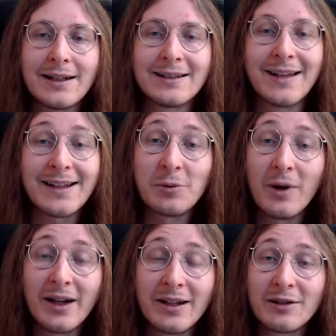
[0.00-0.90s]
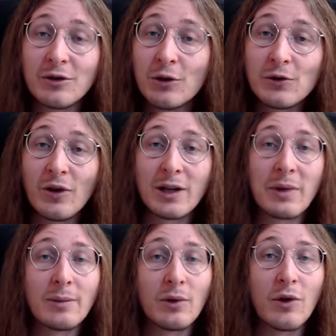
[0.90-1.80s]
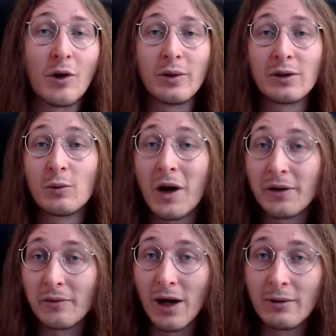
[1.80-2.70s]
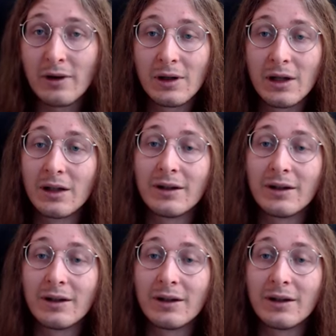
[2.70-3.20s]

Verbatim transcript: that's why usually people go with one reviver.